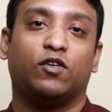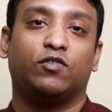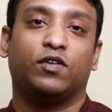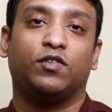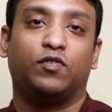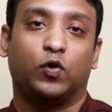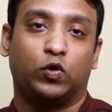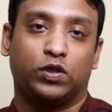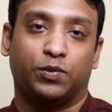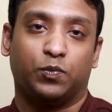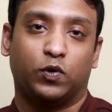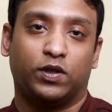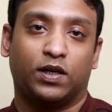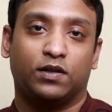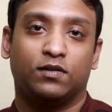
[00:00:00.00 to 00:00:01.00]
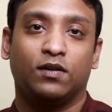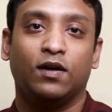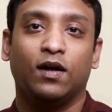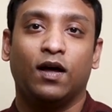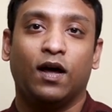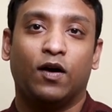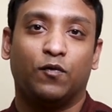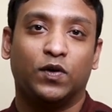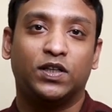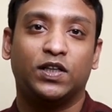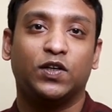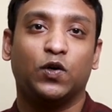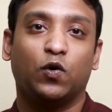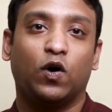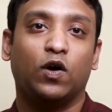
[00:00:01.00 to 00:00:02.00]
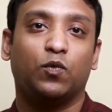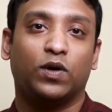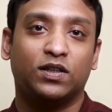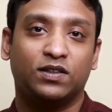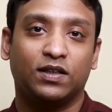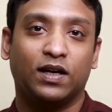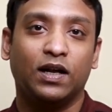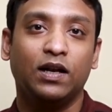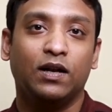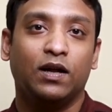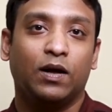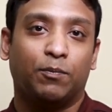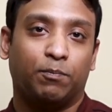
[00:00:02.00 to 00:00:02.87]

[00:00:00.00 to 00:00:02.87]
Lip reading: of the future mudras. Wishing you all once again